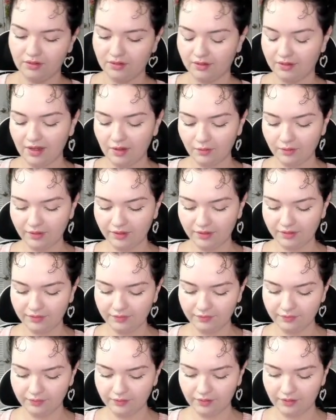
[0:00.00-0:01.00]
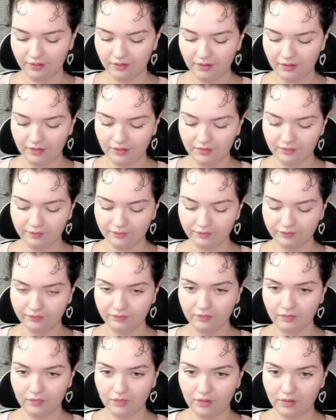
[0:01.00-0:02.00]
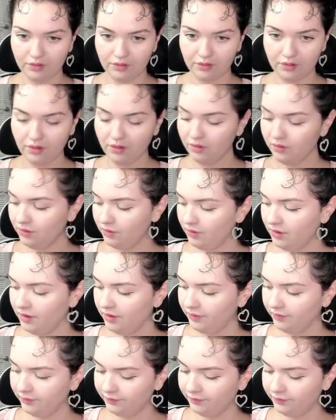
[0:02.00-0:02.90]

That one. Is your code.